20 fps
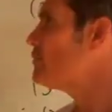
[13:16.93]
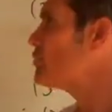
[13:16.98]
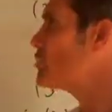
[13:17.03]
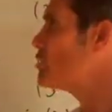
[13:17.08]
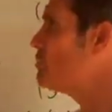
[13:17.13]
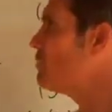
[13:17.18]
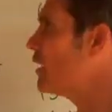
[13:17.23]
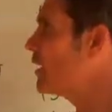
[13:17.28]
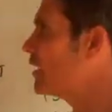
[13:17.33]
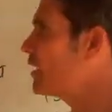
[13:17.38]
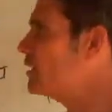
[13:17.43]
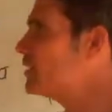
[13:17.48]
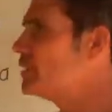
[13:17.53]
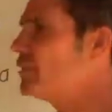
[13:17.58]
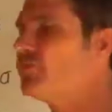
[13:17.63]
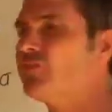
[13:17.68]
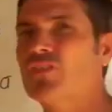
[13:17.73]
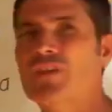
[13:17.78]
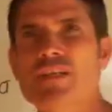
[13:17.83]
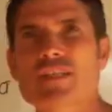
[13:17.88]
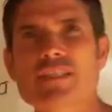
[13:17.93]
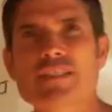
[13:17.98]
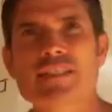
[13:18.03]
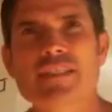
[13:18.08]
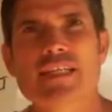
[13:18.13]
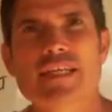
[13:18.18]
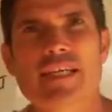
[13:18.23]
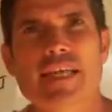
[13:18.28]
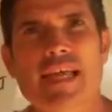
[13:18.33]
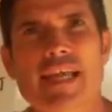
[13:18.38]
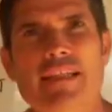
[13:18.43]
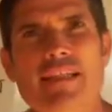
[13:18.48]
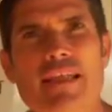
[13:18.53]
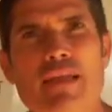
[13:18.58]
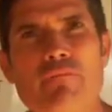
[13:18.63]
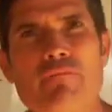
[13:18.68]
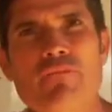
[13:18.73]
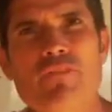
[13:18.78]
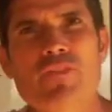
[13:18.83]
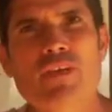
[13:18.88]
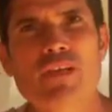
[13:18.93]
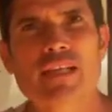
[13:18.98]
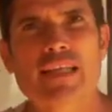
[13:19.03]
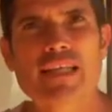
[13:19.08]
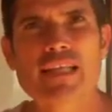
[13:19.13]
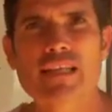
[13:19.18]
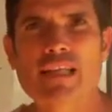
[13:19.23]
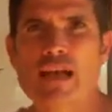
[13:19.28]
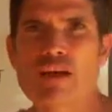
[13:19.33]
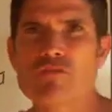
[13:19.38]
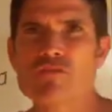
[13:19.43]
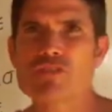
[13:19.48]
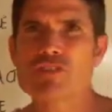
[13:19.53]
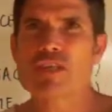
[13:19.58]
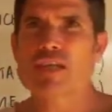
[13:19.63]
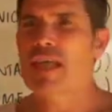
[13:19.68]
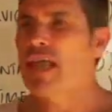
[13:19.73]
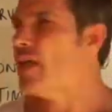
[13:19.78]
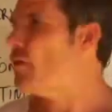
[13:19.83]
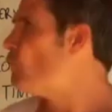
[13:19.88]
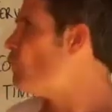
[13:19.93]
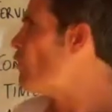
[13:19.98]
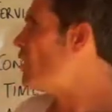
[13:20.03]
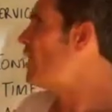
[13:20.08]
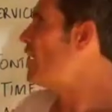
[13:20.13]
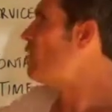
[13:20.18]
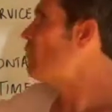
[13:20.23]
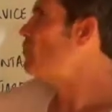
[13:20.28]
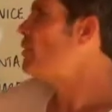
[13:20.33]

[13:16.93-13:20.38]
to make a difference in them feeling loved. And when our